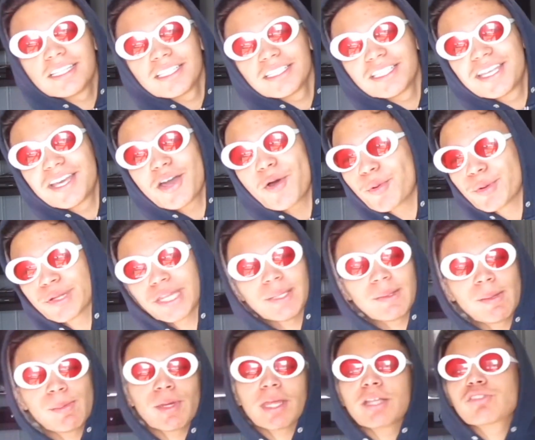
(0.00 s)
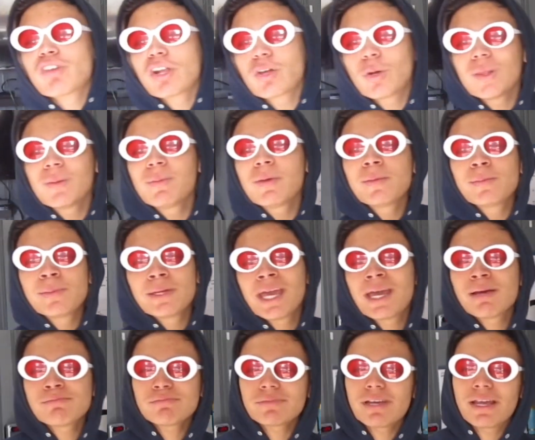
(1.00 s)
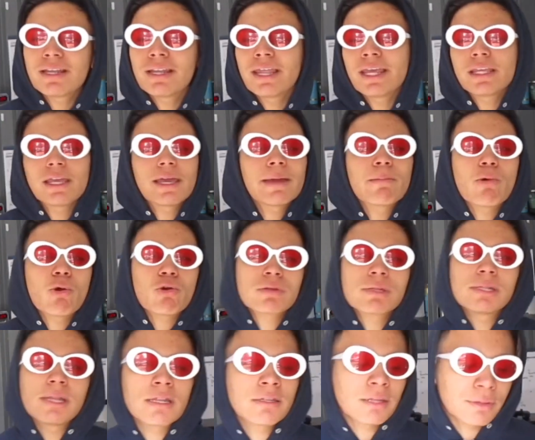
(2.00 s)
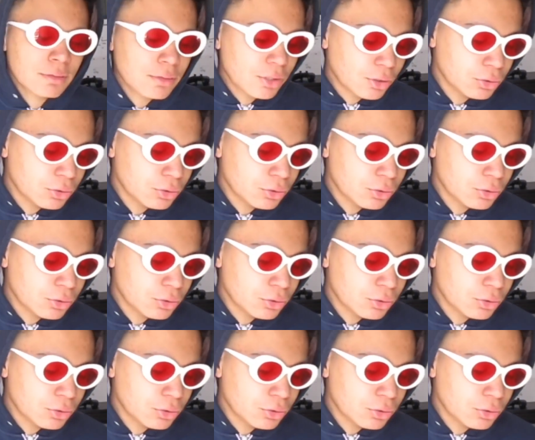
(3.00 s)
I'm gonna say, you trying to go to PPM? And like, yeah, bro, say less, let's go.